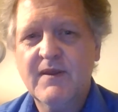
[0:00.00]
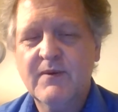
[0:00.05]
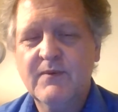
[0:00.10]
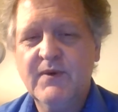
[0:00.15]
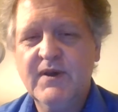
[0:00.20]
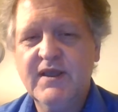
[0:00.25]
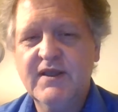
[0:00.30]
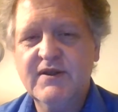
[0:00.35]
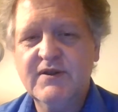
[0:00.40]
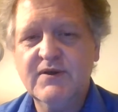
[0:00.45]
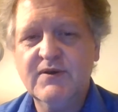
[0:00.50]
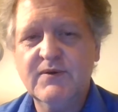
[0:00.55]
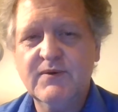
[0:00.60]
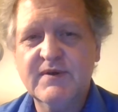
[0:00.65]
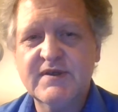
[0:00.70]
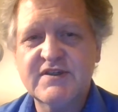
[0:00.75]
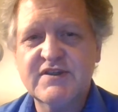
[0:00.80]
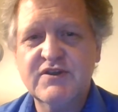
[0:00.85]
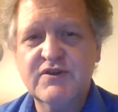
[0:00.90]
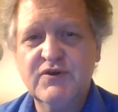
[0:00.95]
What you do
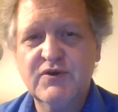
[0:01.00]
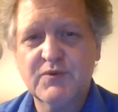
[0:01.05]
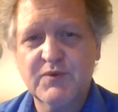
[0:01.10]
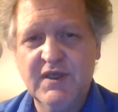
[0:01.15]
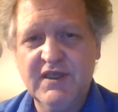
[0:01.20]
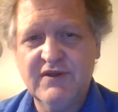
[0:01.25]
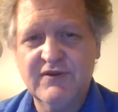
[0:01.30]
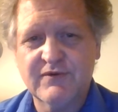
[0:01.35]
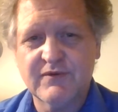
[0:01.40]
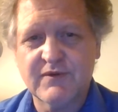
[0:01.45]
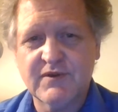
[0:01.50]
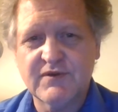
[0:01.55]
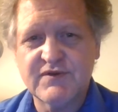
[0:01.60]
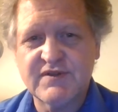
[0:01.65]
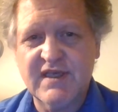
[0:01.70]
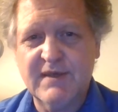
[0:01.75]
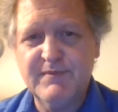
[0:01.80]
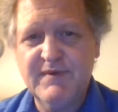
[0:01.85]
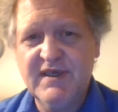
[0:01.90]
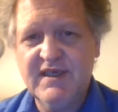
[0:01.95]
is you do read-throughs.
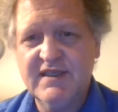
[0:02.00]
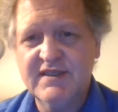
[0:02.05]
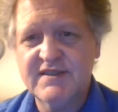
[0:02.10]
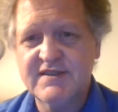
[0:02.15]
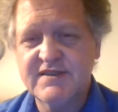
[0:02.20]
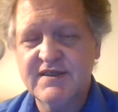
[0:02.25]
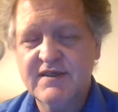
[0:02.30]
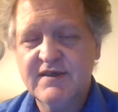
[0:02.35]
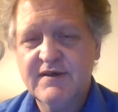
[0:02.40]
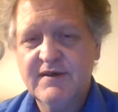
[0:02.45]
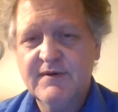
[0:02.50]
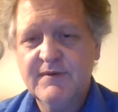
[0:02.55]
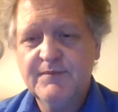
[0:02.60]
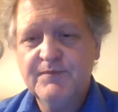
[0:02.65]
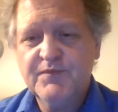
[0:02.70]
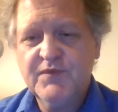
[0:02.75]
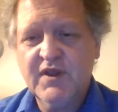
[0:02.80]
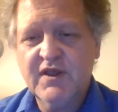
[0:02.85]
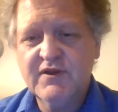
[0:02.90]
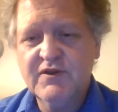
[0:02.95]
That means
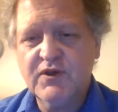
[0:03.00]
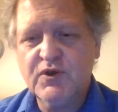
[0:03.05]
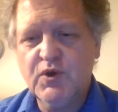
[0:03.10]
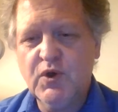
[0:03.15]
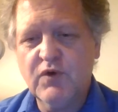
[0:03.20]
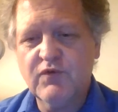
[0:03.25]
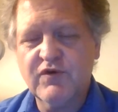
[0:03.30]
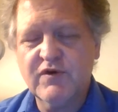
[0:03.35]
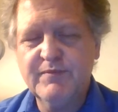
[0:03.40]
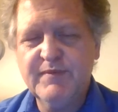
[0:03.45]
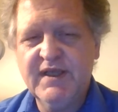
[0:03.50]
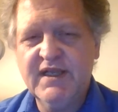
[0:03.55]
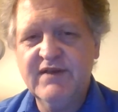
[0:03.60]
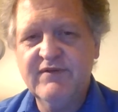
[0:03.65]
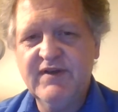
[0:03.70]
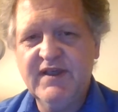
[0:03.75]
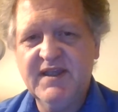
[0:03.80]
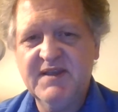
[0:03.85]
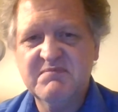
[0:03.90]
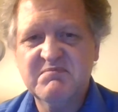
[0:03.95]
you look over a bit
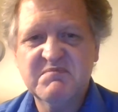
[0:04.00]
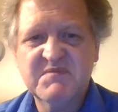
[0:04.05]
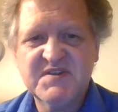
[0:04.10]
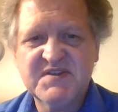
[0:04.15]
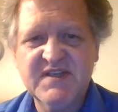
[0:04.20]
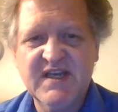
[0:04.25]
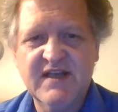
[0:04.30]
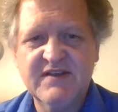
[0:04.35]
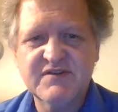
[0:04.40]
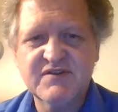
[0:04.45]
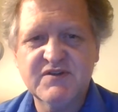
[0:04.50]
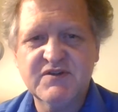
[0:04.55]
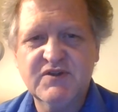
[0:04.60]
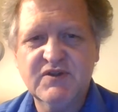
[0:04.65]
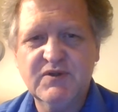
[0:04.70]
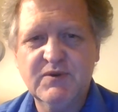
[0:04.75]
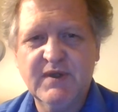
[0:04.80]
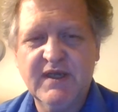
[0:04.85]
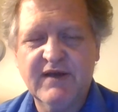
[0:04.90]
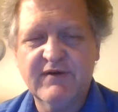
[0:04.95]
of it, sentence or
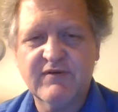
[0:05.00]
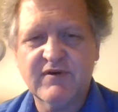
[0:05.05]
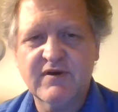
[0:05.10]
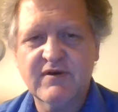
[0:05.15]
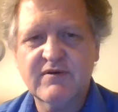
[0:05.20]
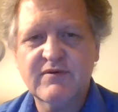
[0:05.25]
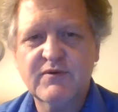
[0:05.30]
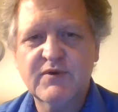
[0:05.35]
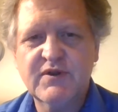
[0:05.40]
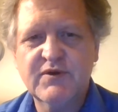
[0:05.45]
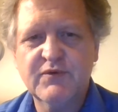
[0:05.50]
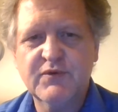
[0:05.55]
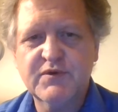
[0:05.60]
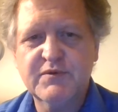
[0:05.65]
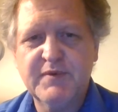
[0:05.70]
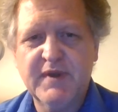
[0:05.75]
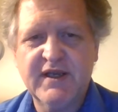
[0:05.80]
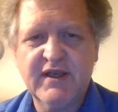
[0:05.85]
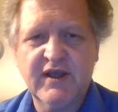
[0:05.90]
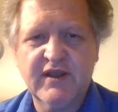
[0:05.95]
two, whatever,
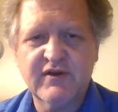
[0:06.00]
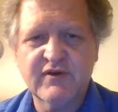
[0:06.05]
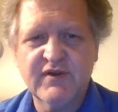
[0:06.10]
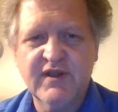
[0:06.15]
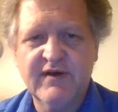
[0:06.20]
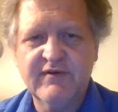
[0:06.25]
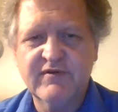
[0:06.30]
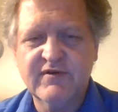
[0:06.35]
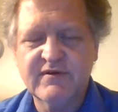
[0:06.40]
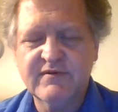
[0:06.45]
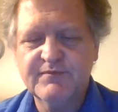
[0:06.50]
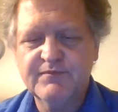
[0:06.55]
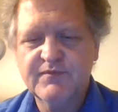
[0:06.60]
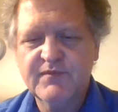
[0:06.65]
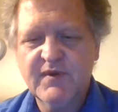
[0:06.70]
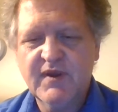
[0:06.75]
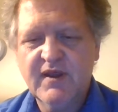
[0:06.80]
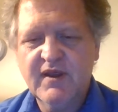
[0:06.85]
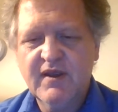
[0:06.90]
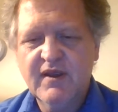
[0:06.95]
depending on your level.
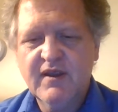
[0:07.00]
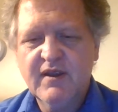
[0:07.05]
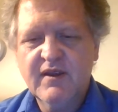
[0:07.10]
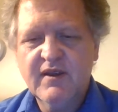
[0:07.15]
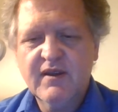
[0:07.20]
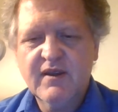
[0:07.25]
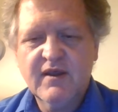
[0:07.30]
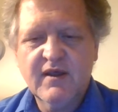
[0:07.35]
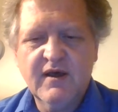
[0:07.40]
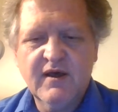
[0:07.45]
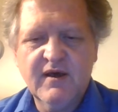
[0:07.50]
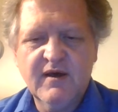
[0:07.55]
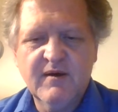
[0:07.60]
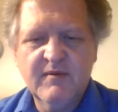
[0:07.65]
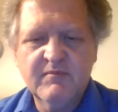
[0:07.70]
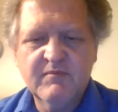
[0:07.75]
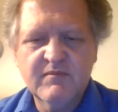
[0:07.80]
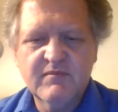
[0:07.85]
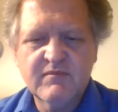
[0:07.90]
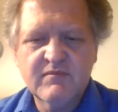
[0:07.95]

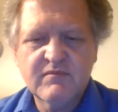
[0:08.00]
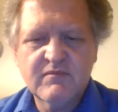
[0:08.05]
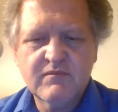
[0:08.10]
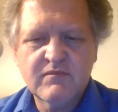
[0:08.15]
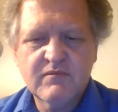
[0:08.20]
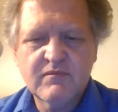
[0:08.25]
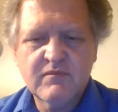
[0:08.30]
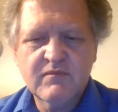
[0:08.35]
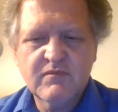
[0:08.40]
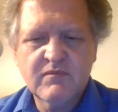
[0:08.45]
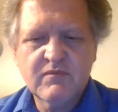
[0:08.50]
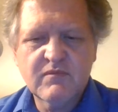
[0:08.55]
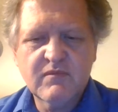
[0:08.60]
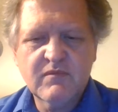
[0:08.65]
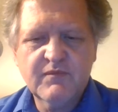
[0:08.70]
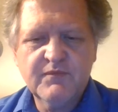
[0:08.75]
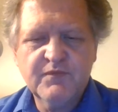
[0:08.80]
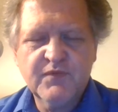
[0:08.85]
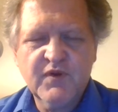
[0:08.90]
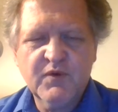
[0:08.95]

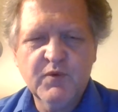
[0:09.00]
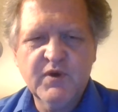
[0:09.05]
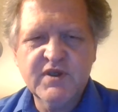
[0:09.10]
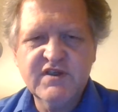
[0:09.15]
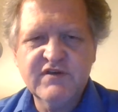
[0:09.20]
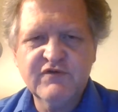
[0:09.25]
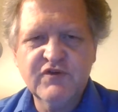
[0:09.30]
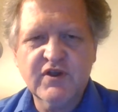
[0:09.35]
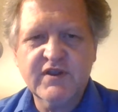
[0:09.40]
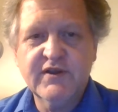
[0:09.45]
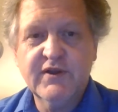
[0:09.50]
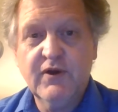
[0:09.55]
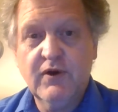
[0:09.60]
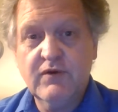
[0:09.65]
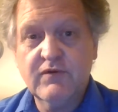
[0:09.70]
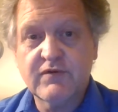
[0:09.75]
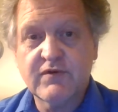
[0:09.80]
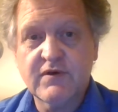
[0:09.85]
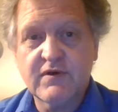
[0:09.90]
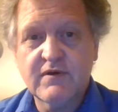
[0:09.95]
Once you've looked it
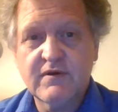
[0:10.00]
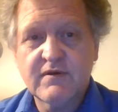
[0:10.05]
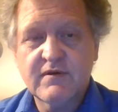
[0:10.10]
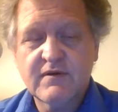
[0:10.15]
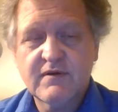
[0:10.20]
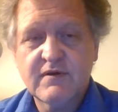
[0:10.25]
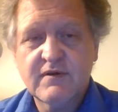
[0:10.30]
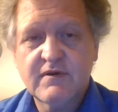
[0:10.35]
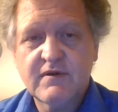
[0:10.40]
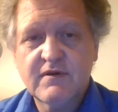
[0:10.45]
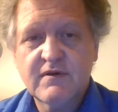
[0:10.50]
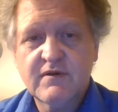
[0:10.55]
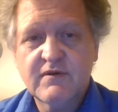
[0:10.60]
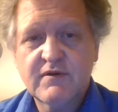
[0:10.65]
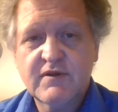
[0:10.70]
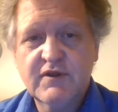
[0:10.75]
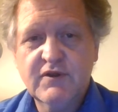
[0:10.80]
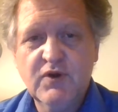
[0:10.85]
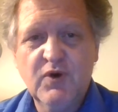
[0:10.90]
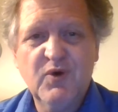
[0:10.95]
over,
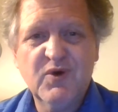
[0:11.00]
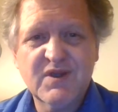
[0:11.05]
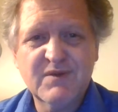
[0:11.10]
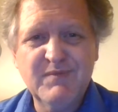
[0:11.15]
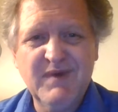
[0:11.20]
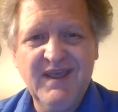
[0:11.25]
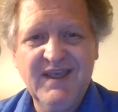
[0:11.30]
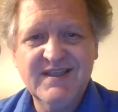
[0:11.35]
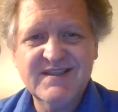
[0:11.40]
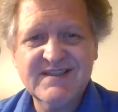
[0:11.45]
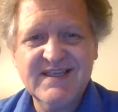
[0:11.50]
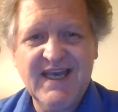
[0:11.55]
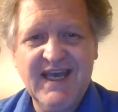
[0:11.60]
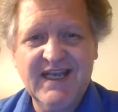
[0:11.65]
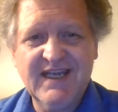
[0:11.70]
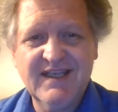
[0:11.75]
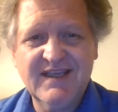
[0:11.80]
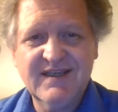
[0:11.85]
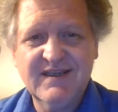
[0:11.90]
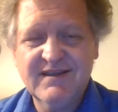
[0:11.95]
you know what it means,
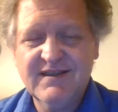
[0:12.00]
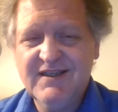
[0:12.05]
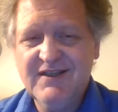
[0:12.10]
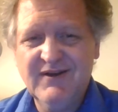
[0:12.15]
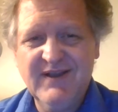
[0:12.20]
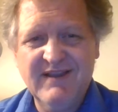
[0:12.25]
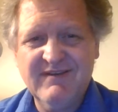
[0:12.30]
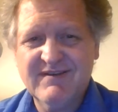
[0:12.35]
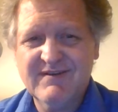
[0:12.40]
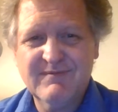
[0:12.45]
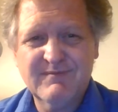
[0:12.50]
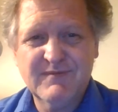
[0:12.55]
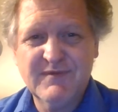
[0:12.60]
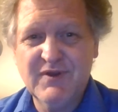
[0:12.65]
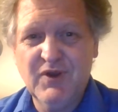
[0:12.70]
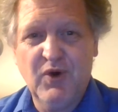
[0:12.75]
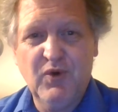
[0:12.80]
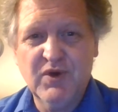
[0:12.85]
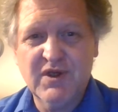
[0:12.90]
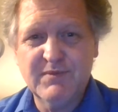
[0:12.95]
kind of. You don't have to
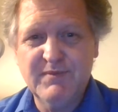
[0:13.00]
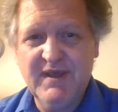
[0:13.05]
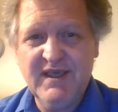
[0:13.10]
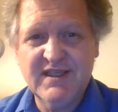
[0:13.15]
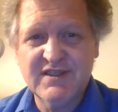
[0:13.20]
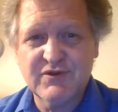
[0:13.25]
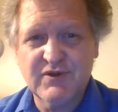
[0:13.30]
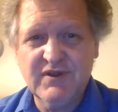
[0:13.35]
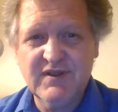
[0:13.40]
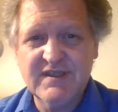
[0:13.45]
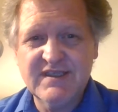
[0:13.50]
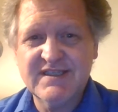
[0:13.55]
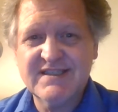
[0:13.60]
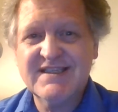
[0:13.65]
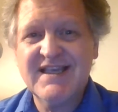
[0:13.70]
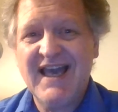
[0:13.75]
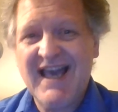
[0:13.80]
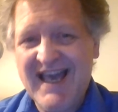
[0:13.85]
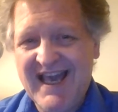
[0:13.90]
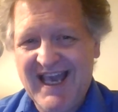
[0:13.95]
know what it means, really. Just
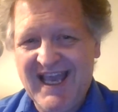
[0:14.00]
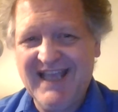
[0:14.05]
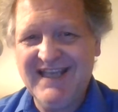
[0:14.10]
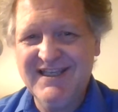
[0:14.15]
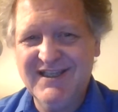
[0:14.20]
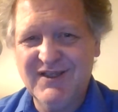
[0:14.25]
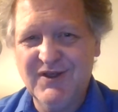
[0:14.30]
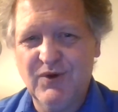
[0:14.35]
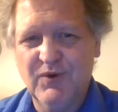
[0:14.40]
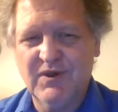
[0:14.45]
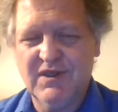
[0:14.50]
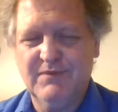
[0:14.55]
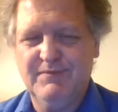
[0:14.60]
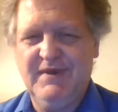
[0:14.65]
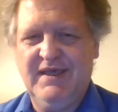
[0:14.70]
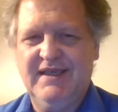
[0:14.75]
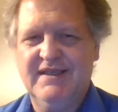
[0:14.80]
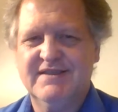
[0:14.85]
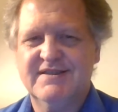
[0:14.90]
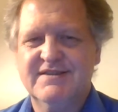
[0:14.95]
kind of know what it
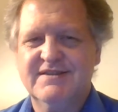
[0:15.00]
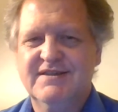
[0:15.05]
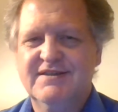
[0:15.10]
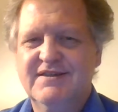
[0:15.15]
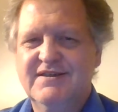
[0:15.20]
means.